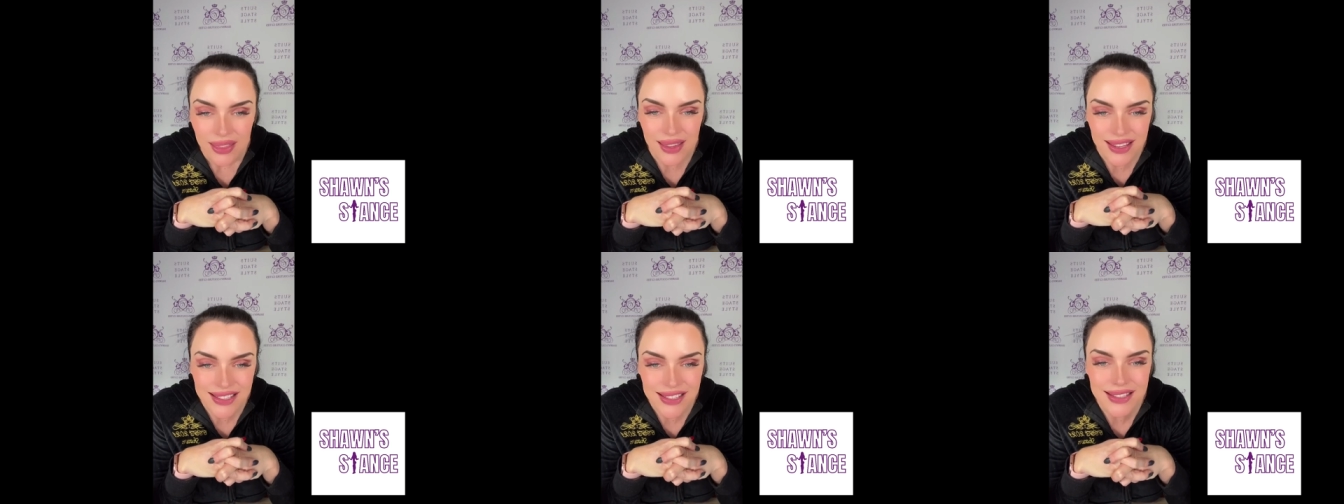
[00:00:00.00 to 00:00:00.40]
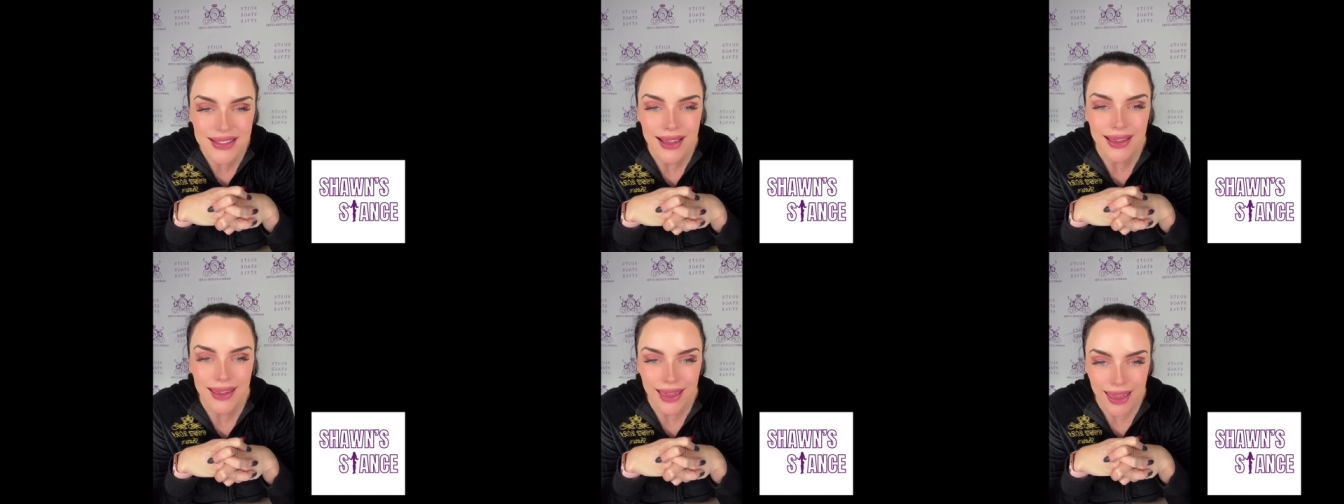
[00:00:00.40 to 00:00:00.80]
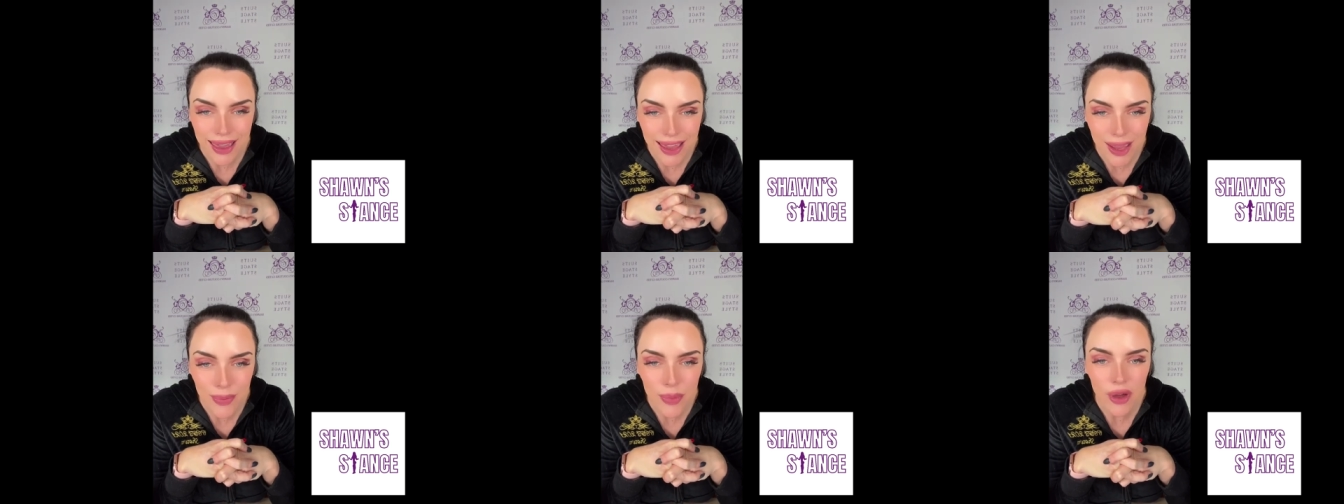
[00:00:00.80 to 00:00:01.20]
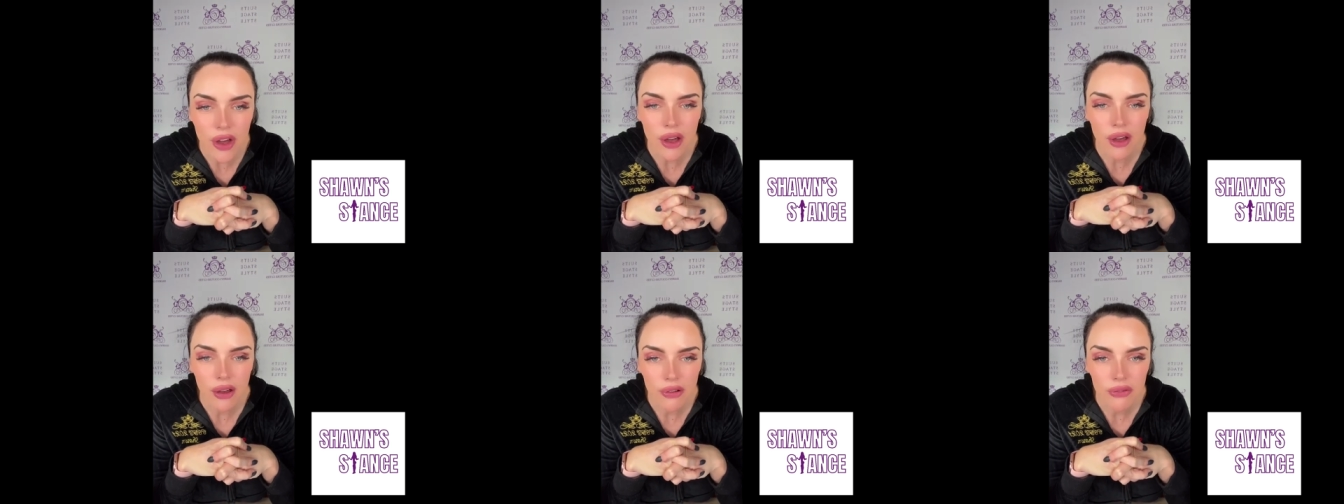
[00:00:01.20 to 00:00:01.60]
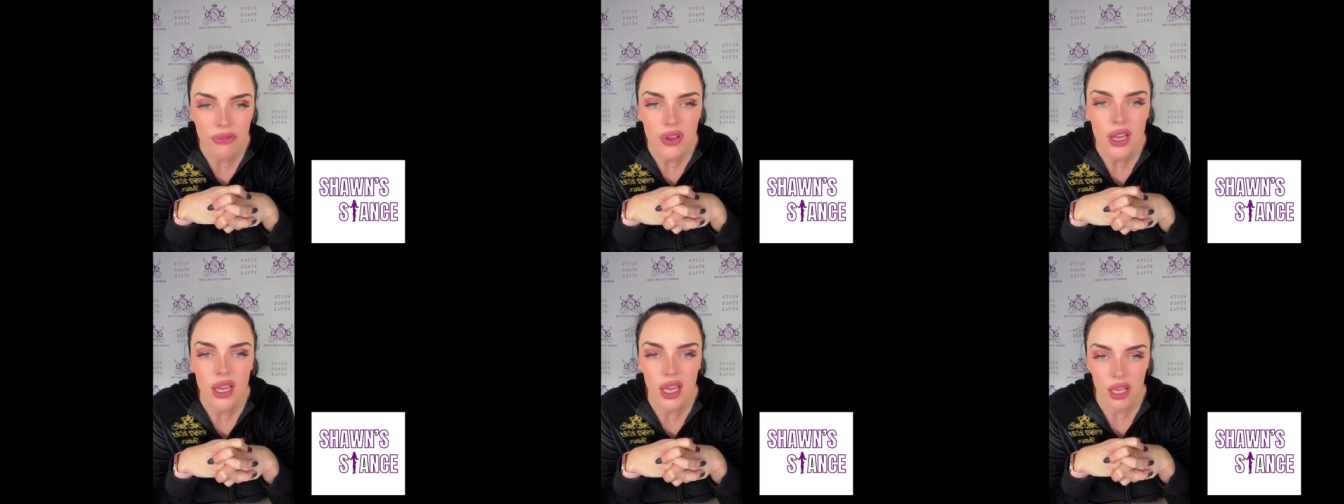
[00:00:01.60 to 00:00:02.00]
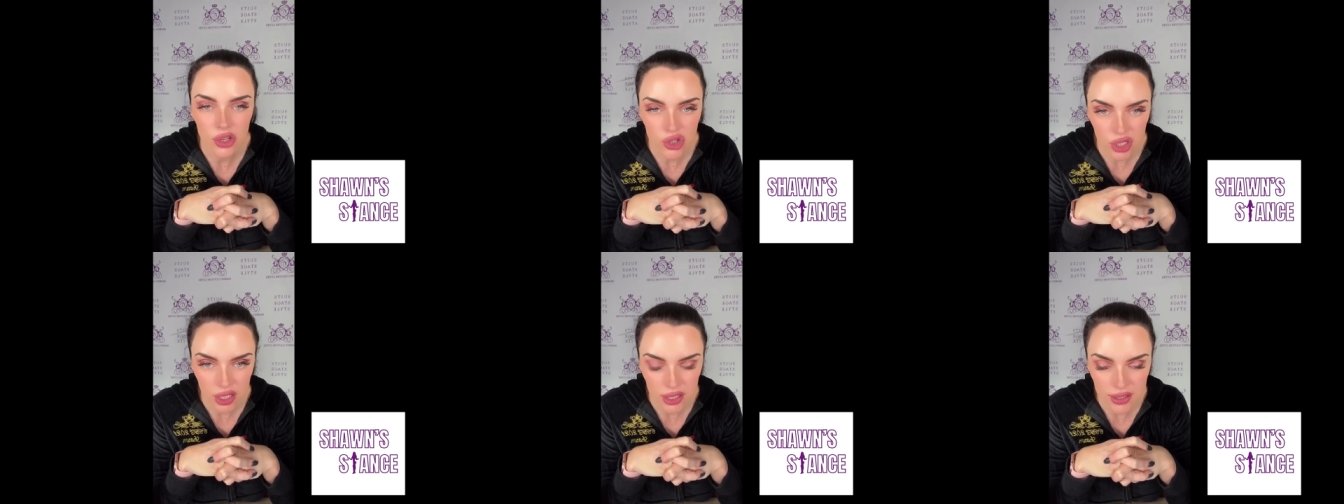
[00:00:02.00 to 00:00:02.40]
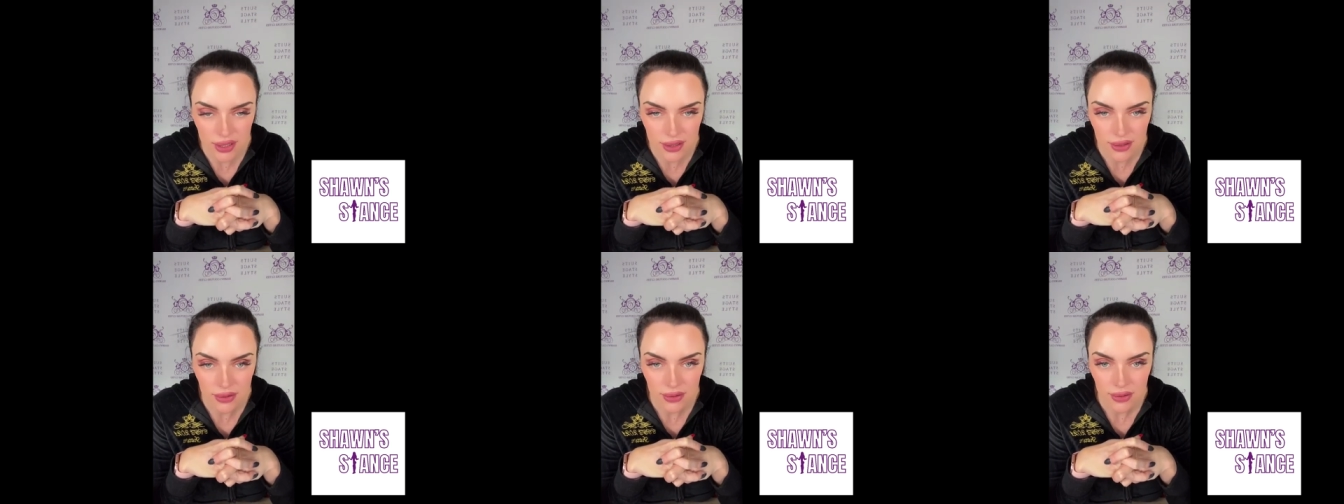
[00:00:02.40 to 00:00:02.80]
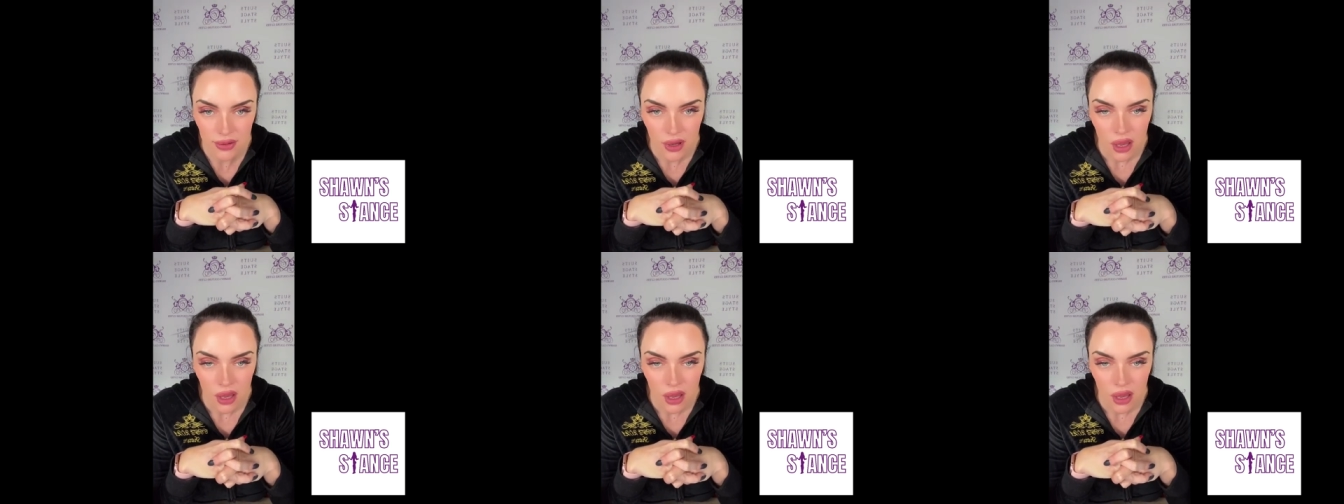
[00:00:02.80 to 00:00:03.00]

This is a game of inches.